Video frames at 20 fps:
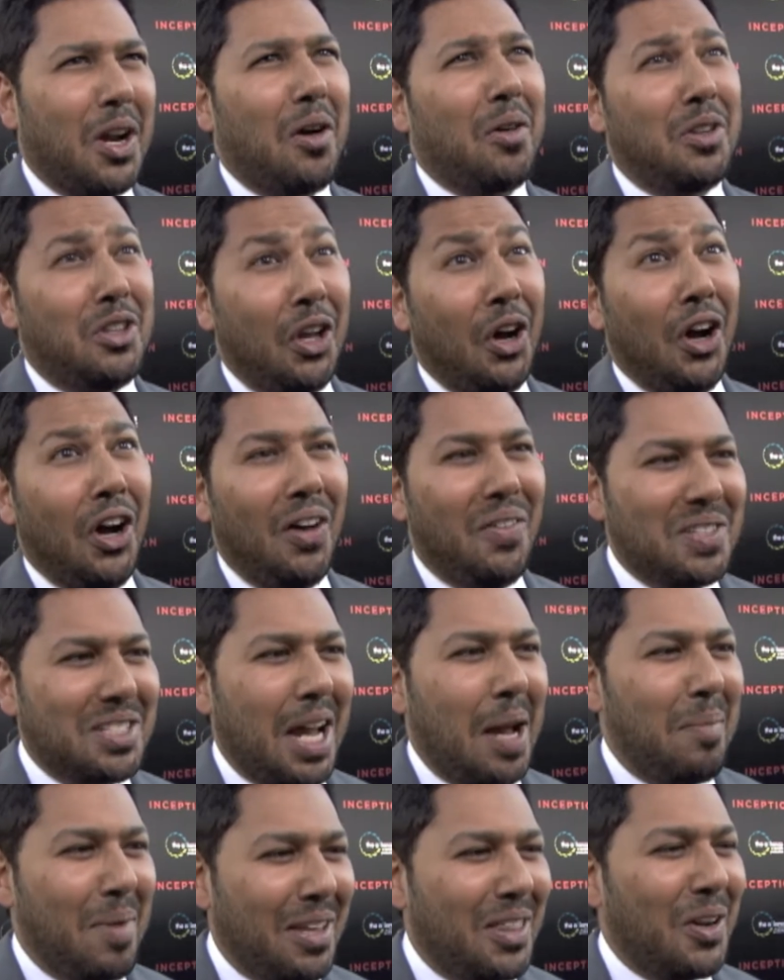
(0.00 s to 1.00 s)
like, oh duh, this
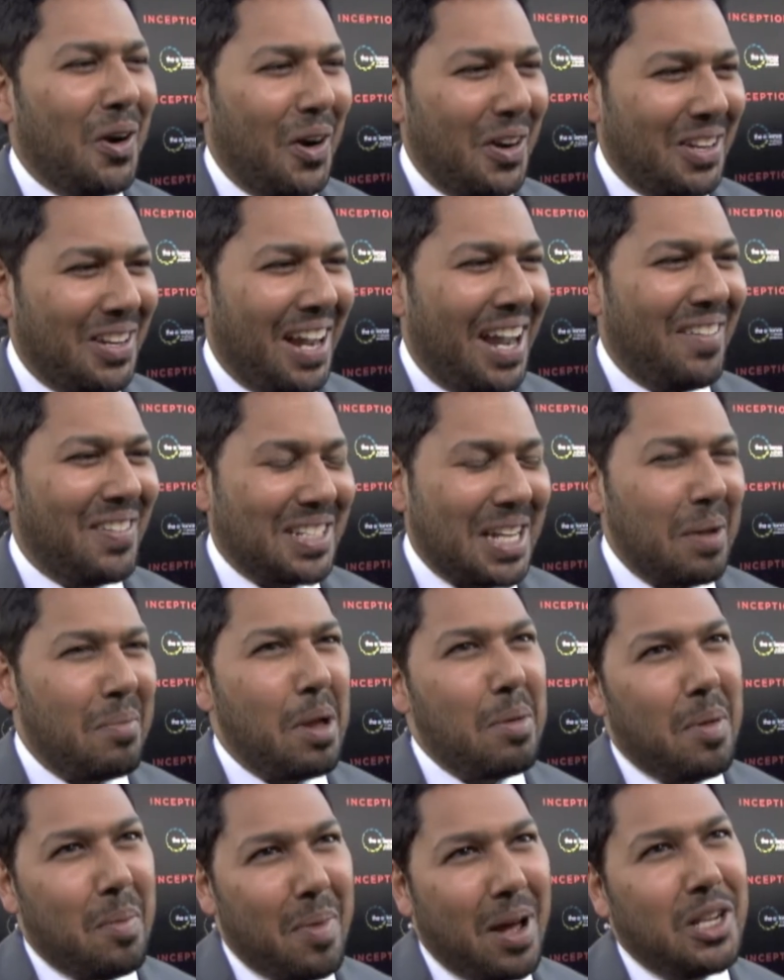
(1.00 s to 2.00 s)
guy made The Dark Knight, this guy
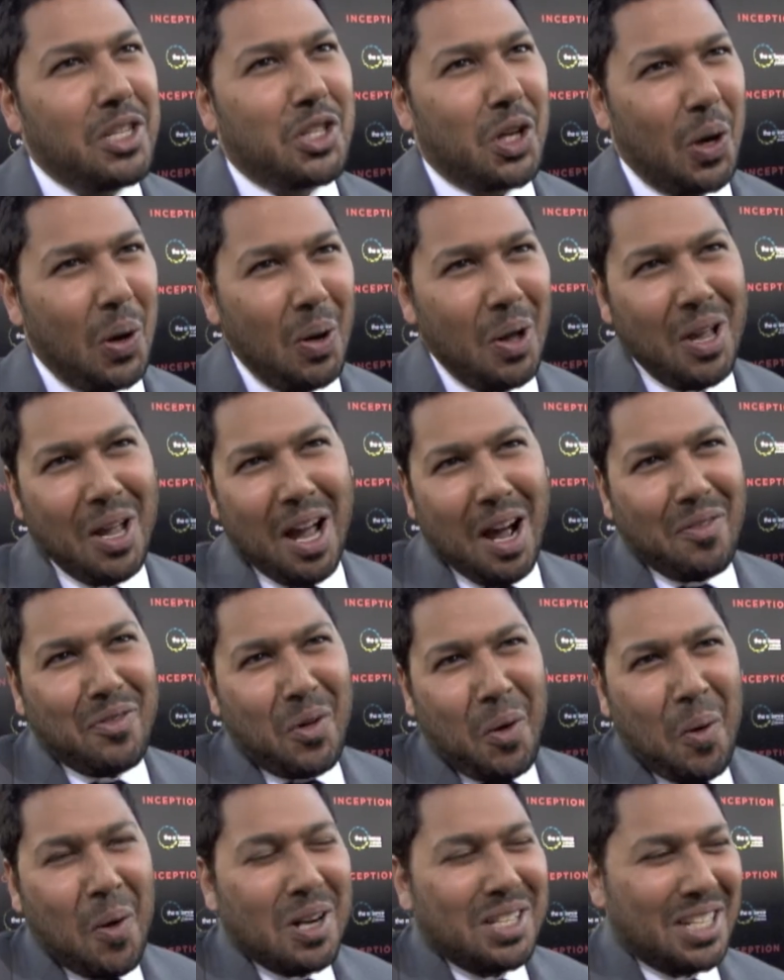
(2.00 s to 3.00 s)
made Memento. Yeah,
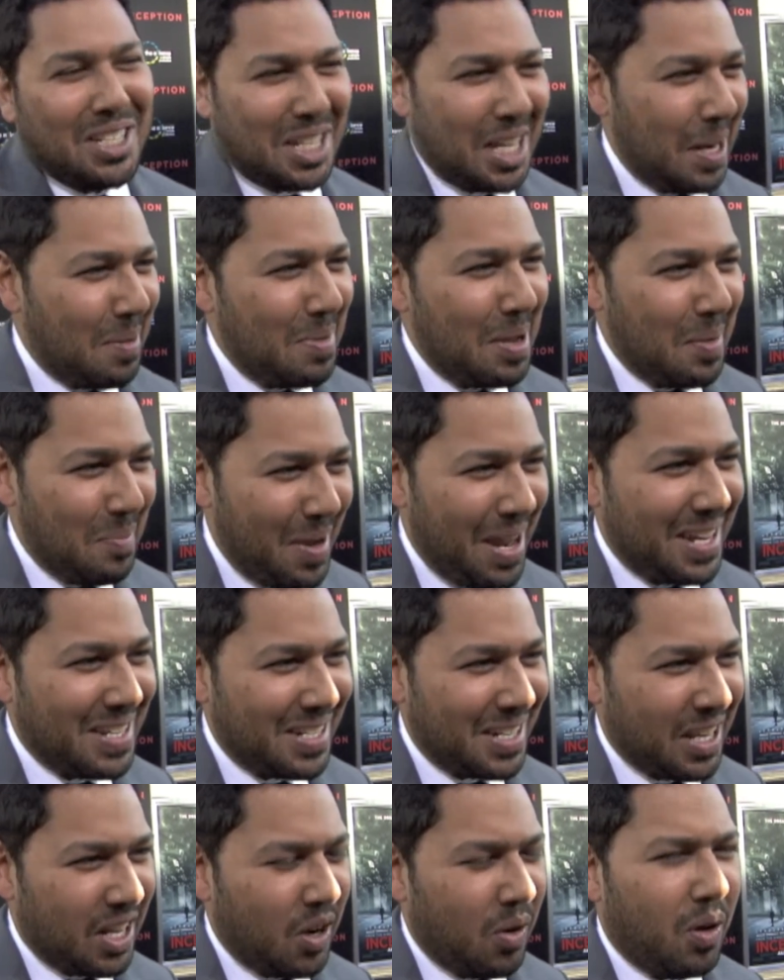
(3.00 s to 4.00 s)
exactly. Of course it's gonna be
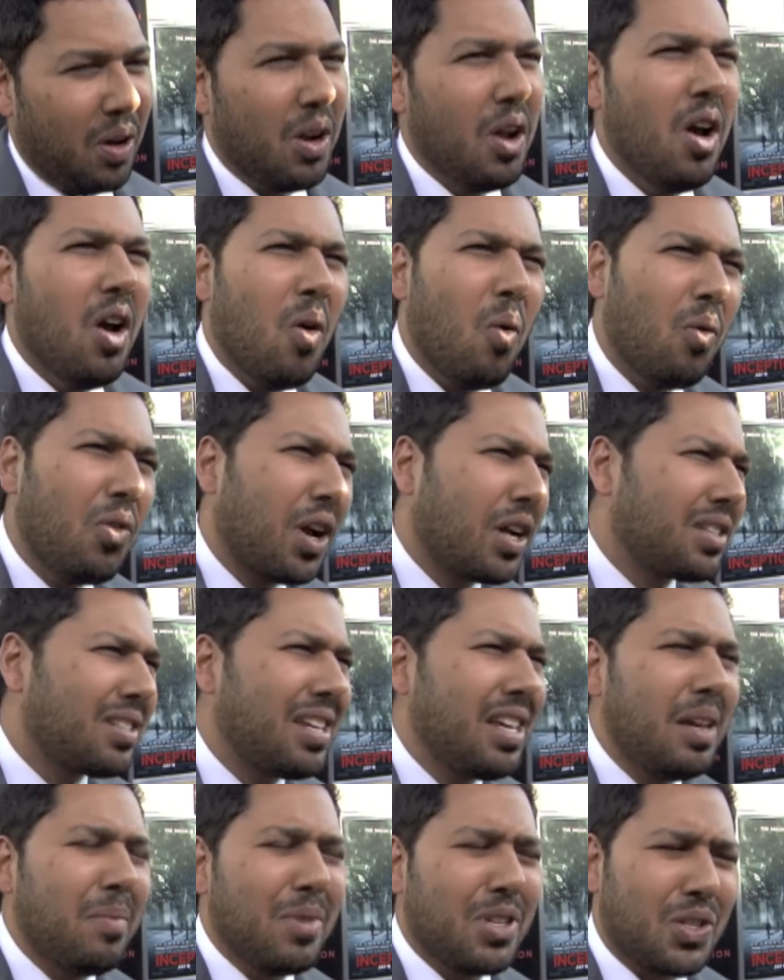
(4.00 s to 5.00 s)
amazing, you know what? Exactly. The
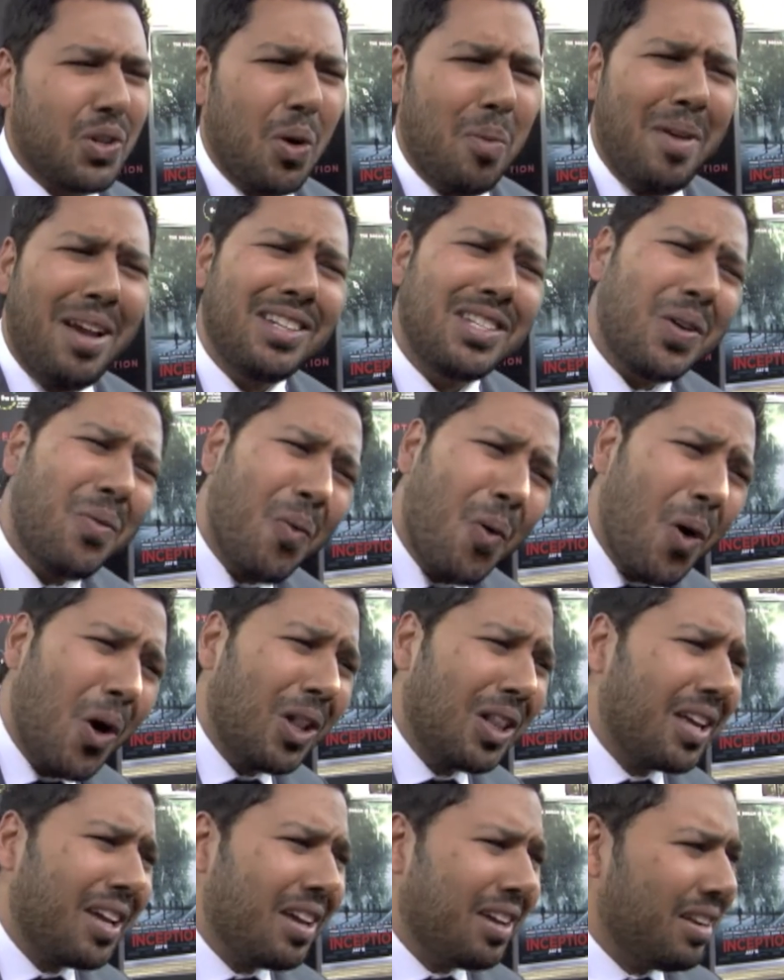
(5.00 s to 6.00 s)
team is so amazing,
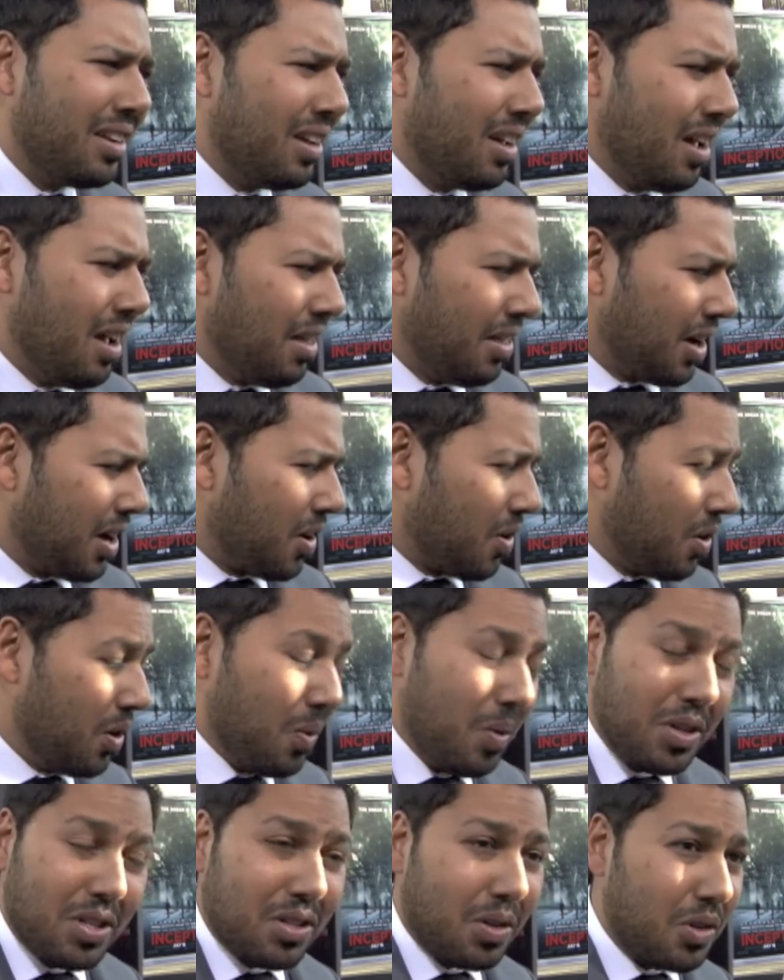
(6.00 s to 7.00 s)
Wall-E, and the
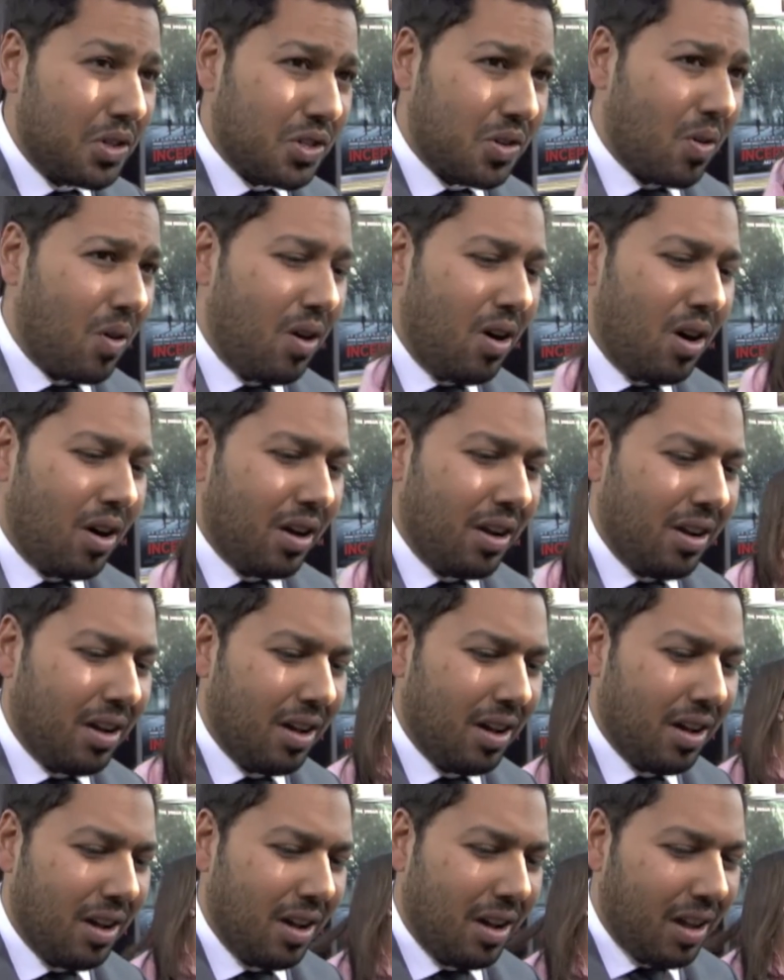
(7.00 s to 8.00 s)
crew is so strong,
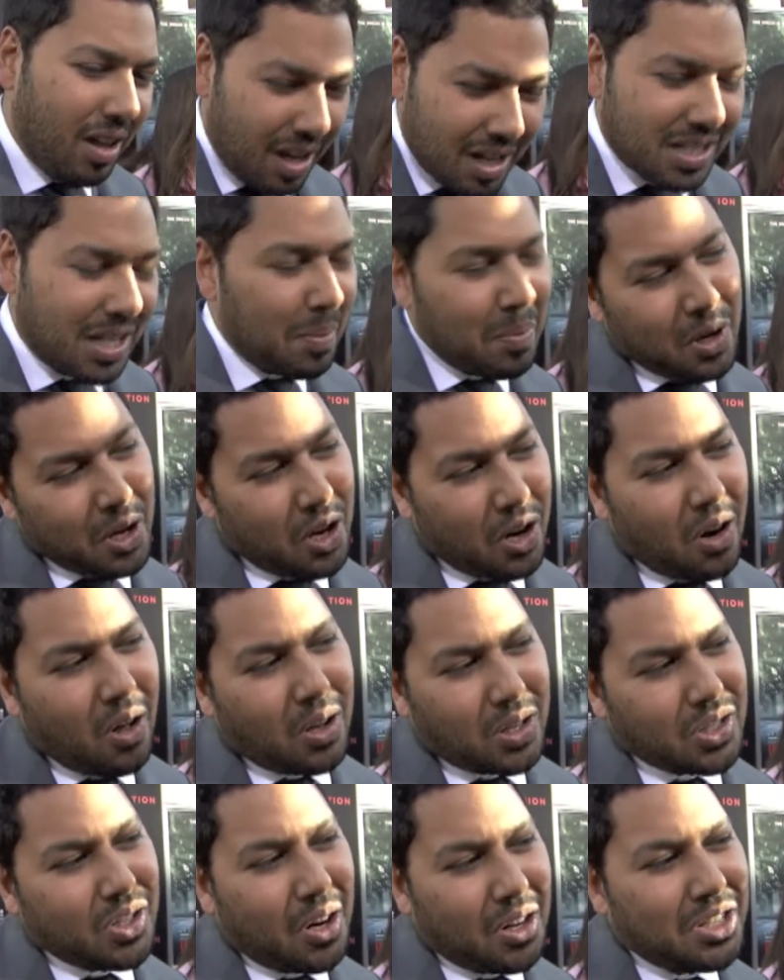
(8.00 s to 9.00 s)
and it is like being on an
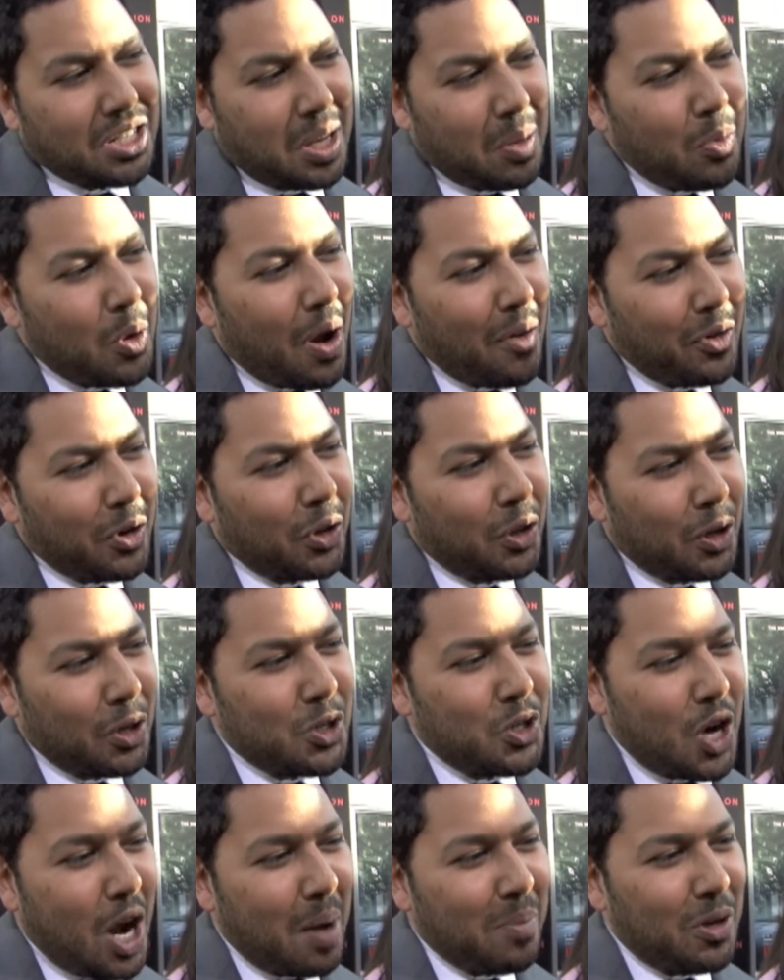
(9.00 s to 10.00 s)
all-star team. You have your
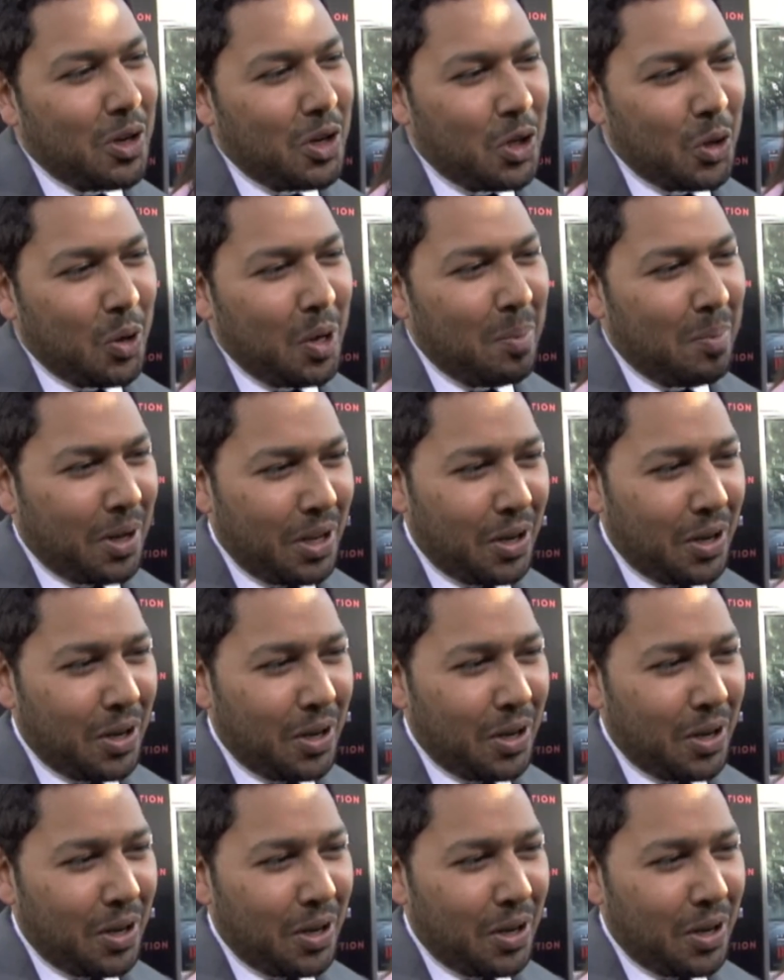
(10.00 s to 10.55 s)
little job, you do it,